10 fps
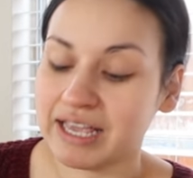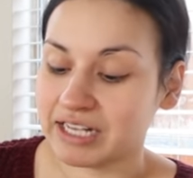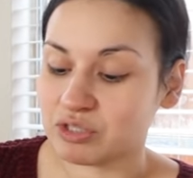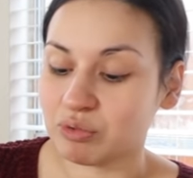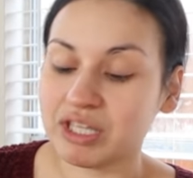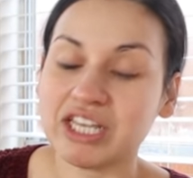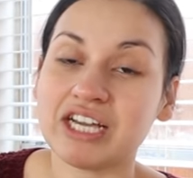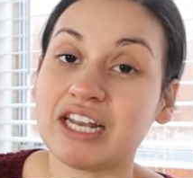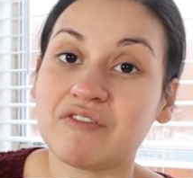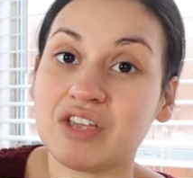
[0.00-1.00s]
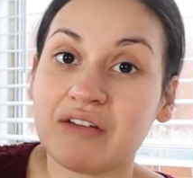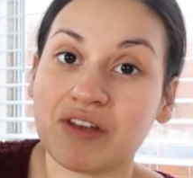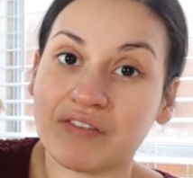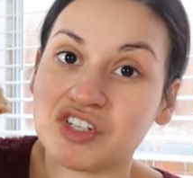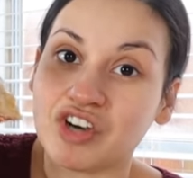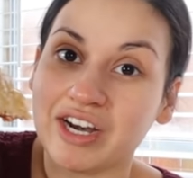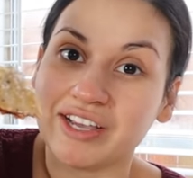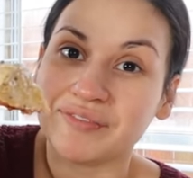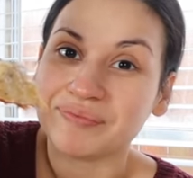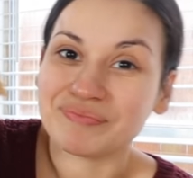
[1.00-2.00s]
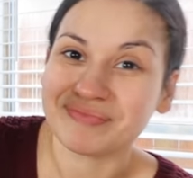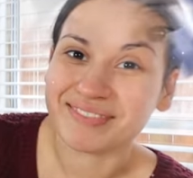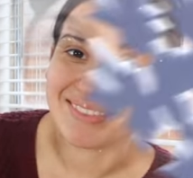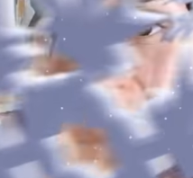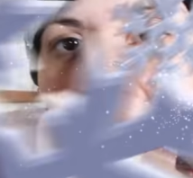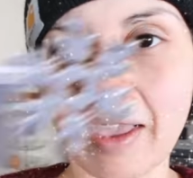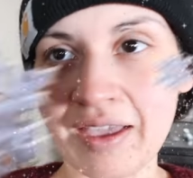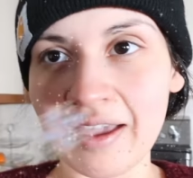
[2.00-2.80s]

It's really good if you have never tried it.